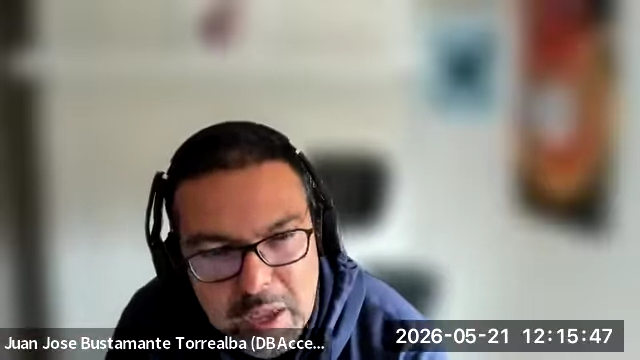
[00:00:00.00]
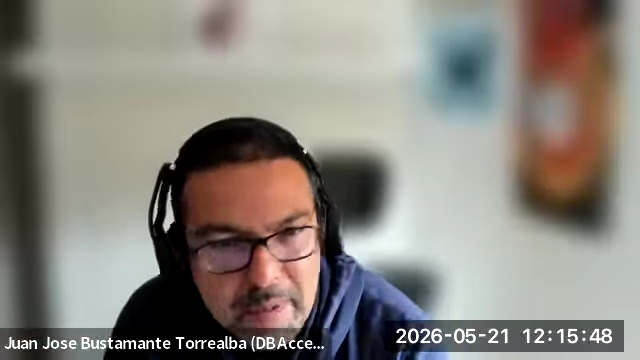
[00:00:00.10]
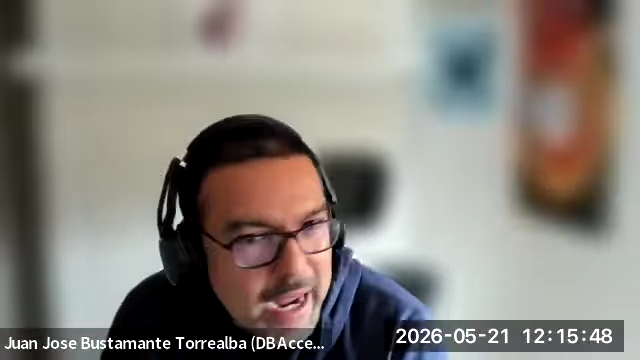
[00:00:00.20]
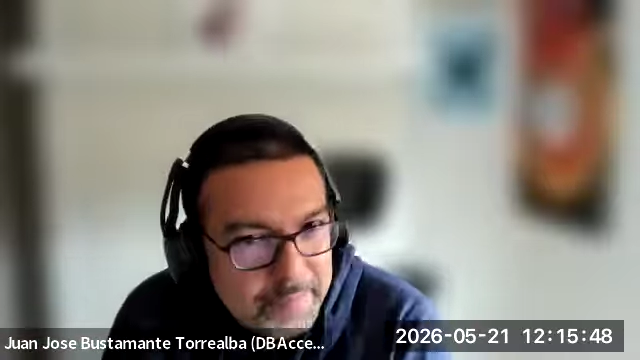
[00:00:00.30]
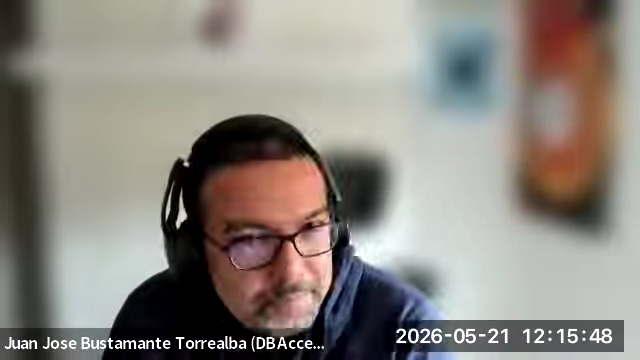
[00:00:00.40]

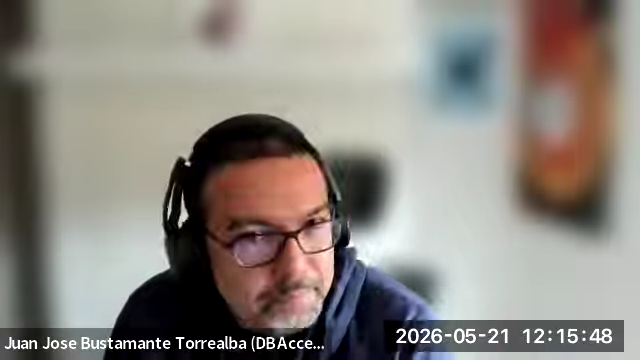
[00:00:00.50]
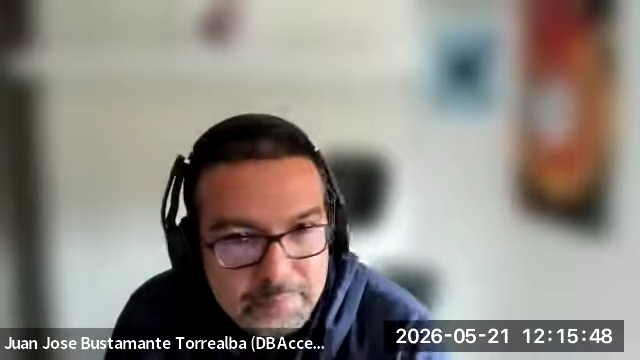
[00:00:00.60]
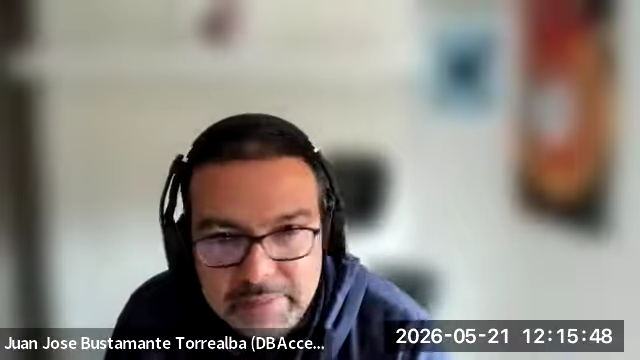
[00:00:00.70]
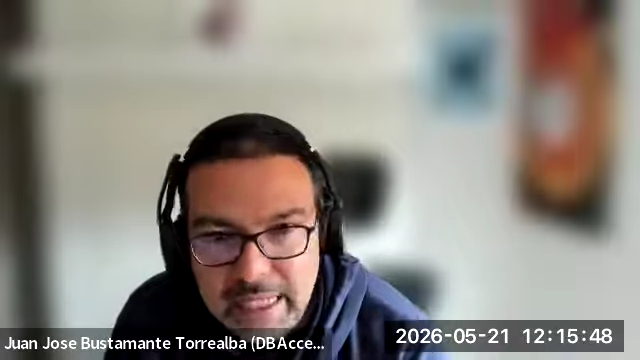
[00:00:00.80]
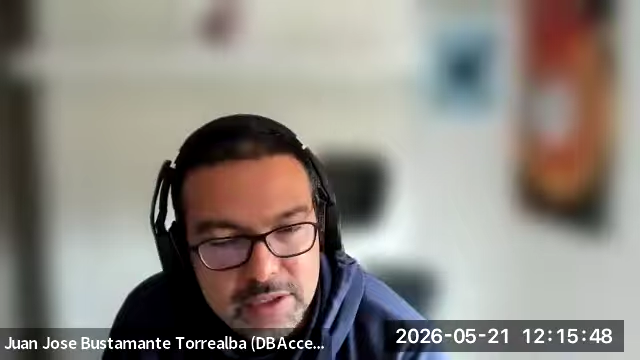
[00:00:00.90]

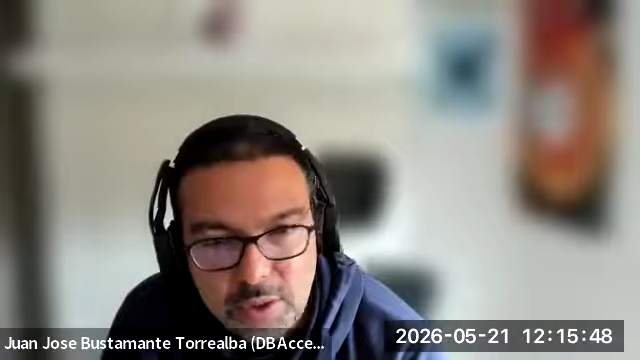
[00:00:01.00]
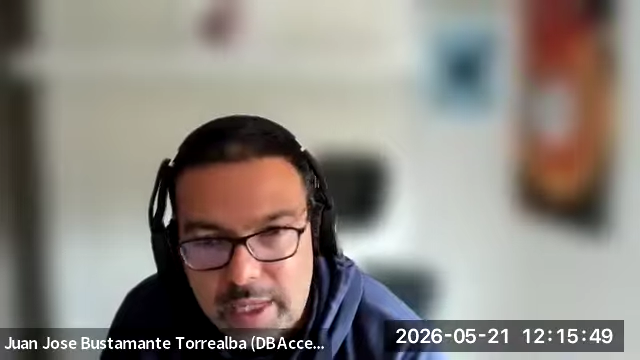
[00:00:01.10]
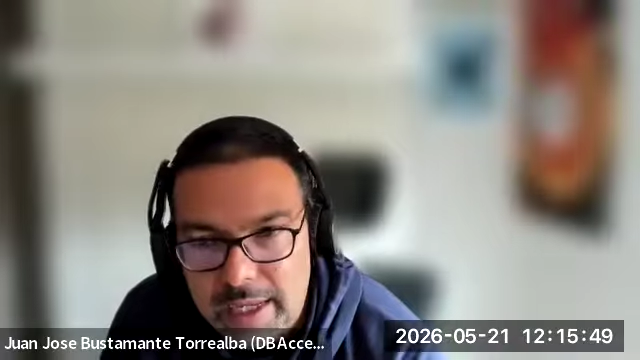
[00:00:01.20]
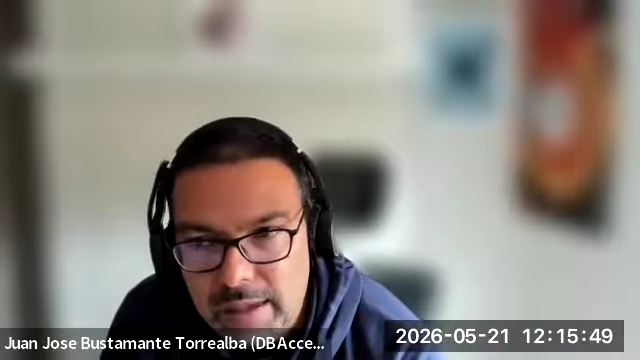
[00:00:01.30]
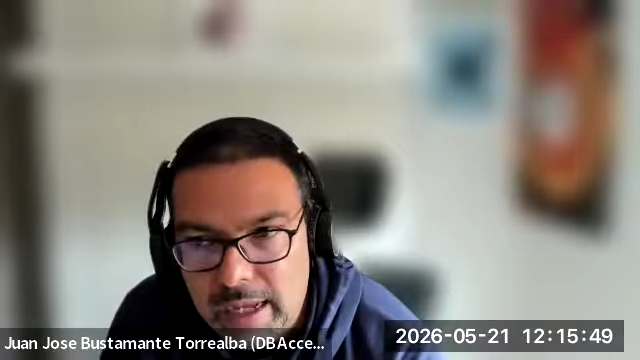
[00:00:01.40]
But that's
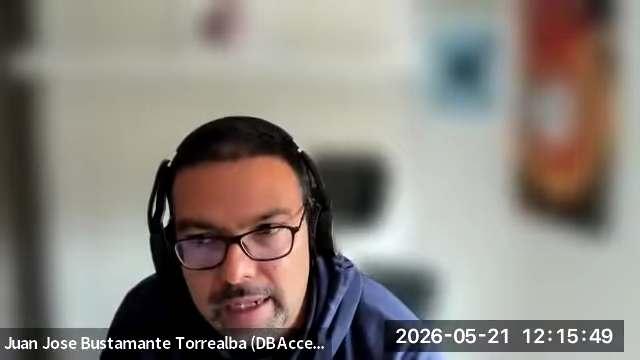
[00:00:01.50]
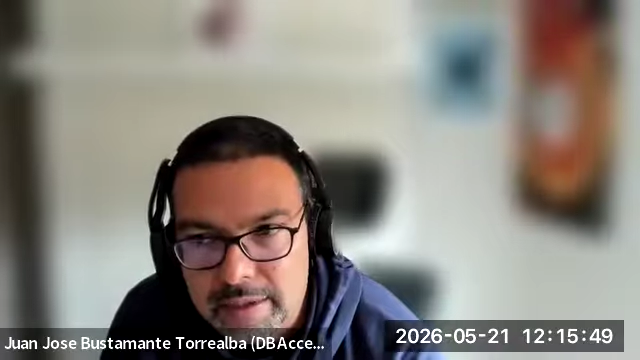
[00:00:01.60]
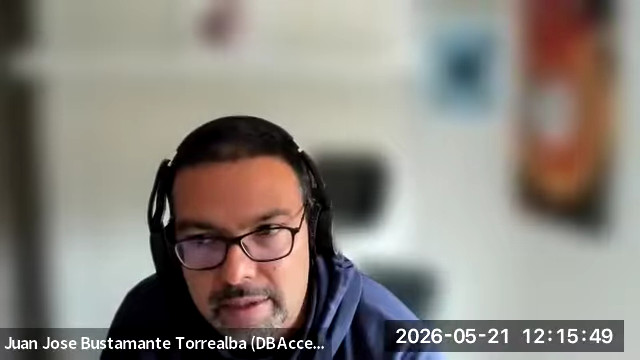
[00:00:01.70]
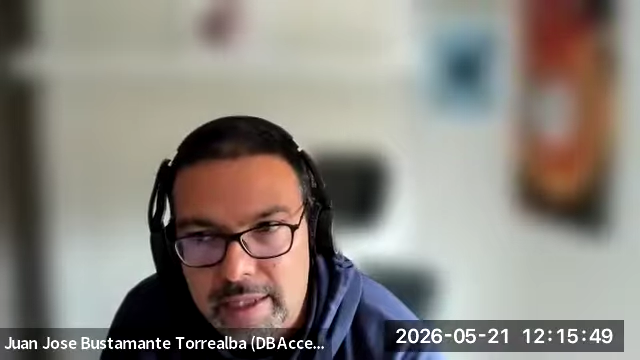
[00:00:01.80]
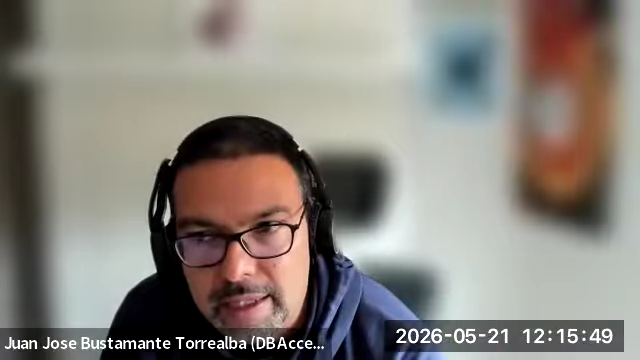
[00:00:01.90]
okay.
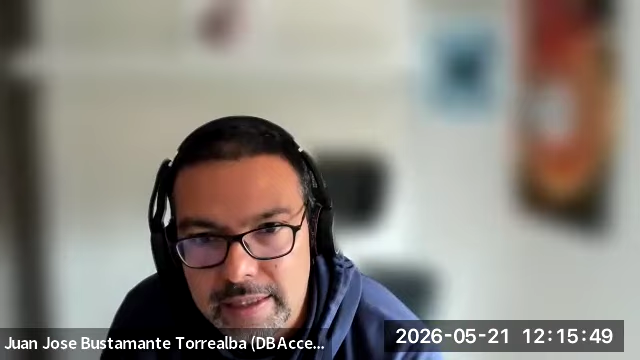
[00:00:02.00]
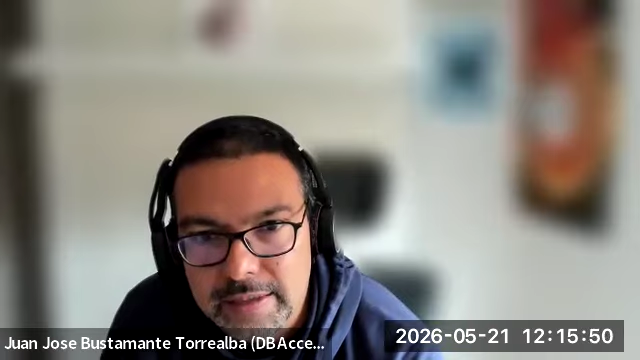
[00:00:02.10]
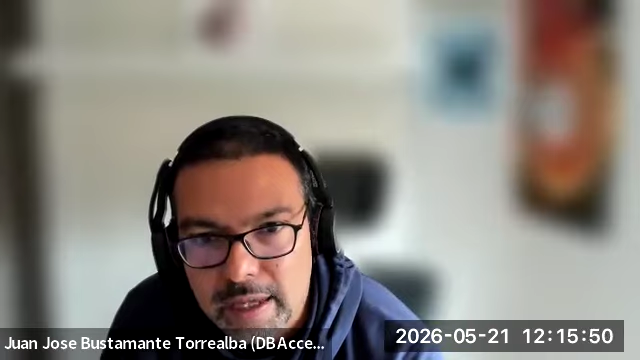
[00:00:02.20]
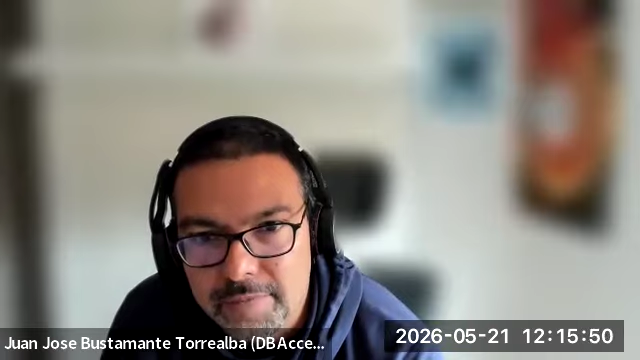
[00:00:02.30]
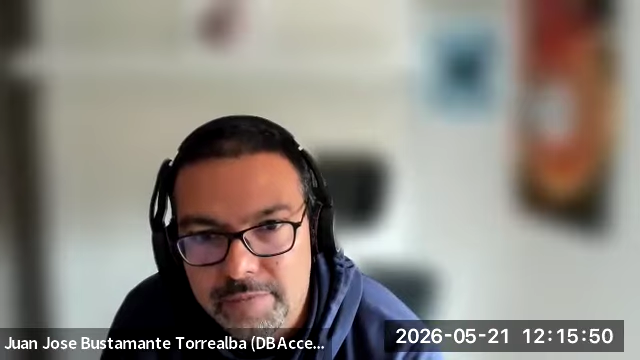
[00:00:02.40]
I think
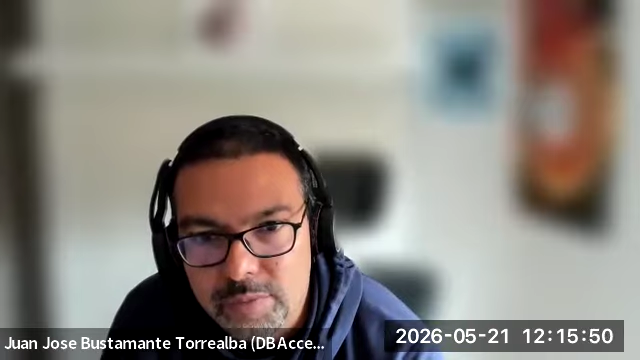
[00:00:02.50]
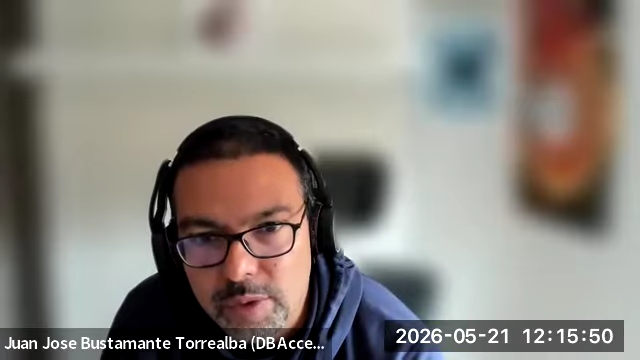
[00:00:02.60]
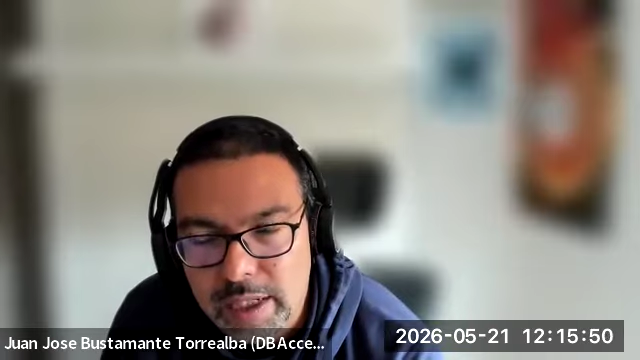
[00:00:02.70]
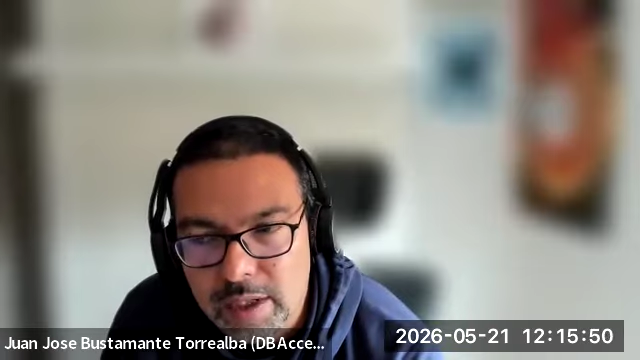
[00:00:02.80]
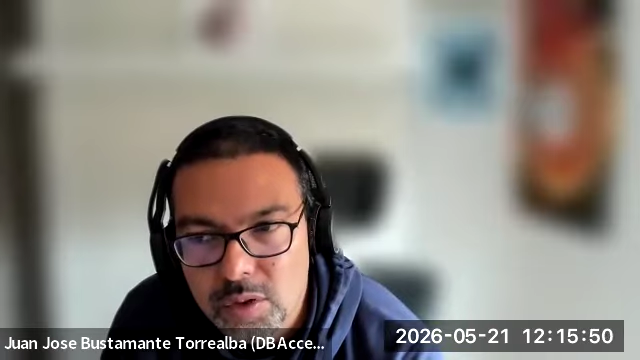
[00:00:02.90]
it's a
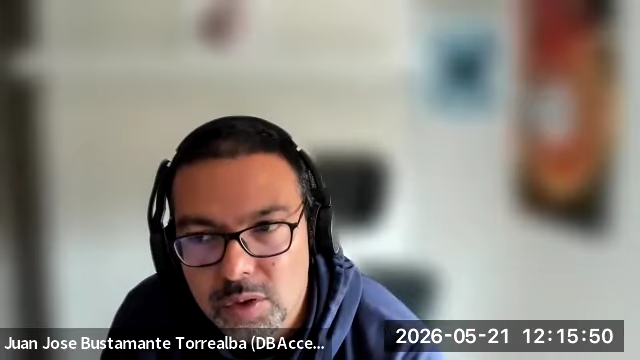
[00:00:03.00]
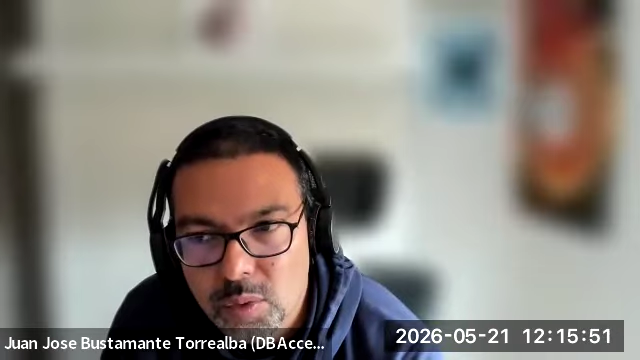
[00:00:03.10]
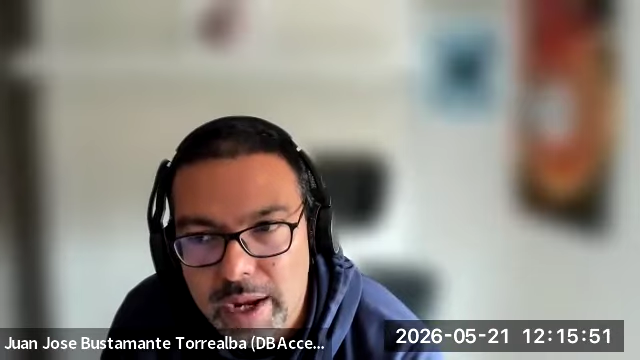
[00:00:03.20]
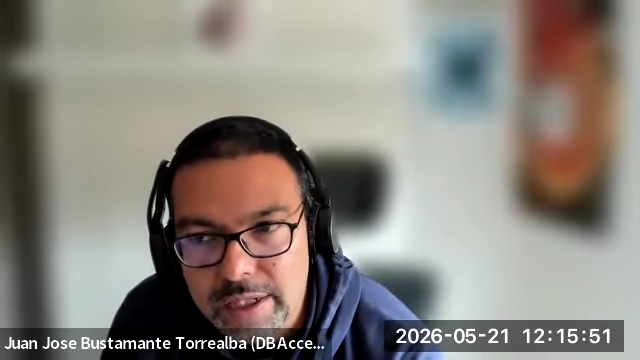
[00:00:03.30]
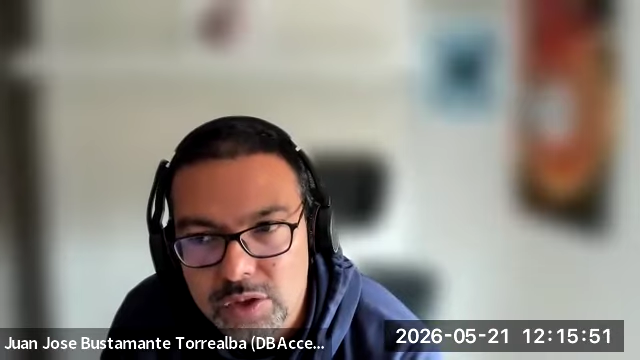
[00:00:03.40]
really good
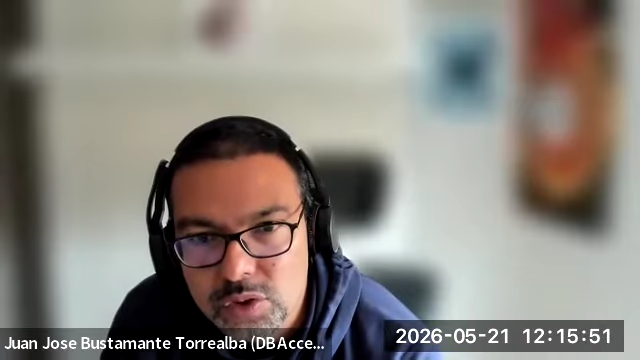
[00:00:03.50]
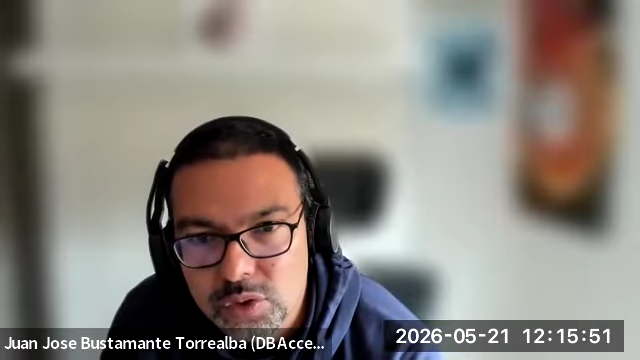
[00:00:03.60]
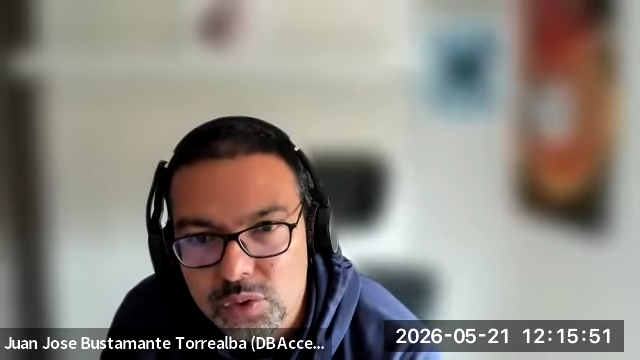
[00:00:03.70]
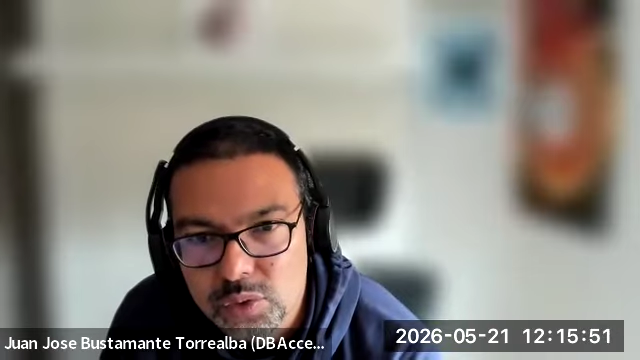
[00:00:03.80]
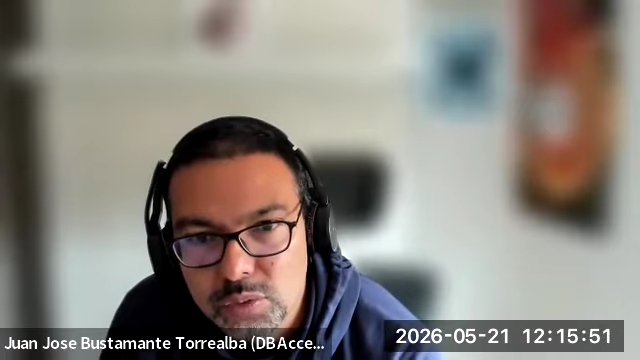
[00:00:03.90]
way
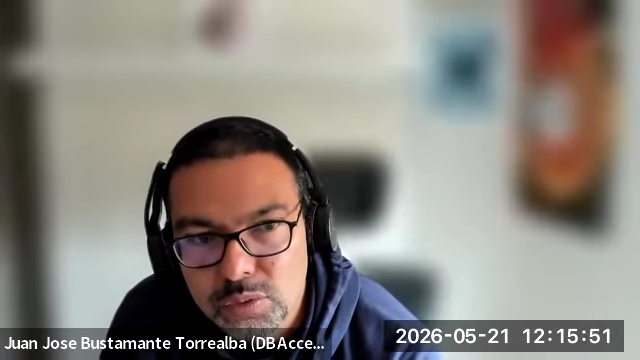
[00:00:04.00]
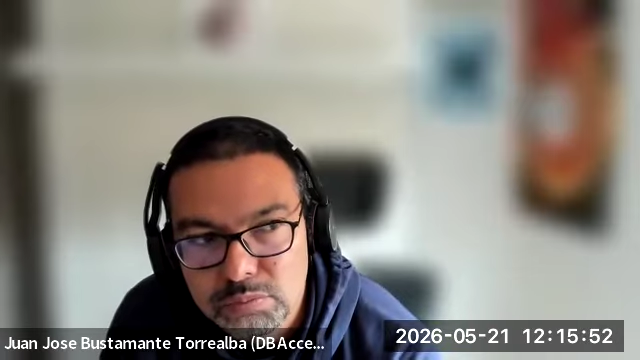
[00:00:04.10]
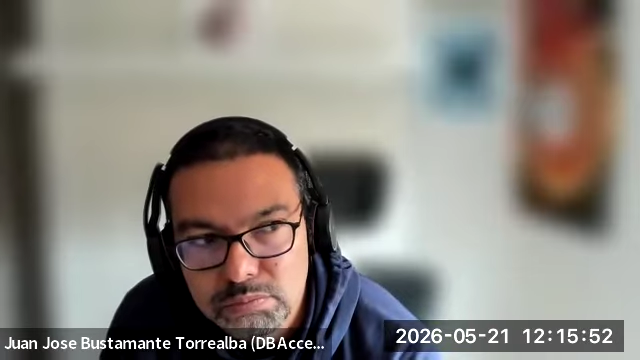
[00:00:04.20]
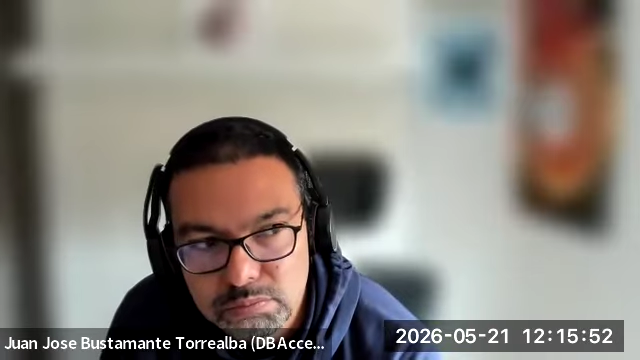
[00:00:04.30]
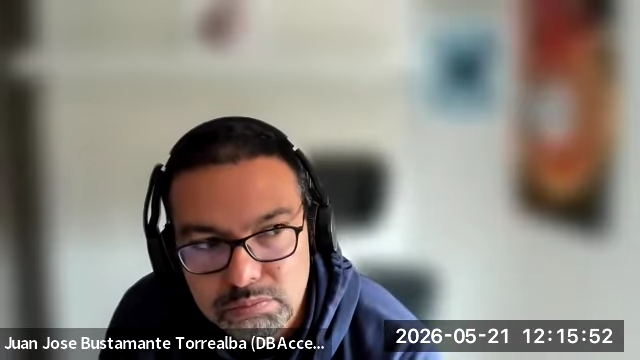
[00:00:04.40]
to